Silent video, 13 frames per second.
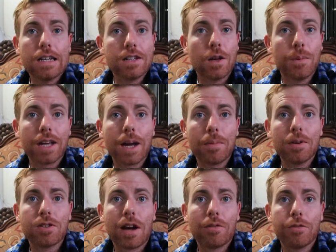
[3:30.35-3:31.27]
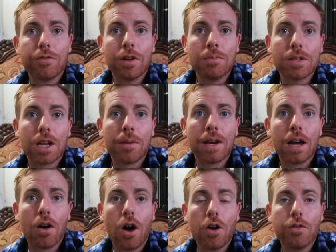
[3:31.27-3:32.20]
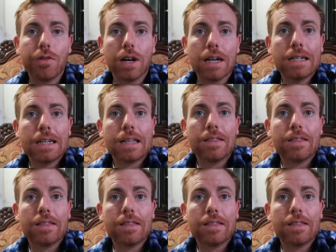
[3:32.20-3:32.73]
so there'll be a couple of travel films coming out over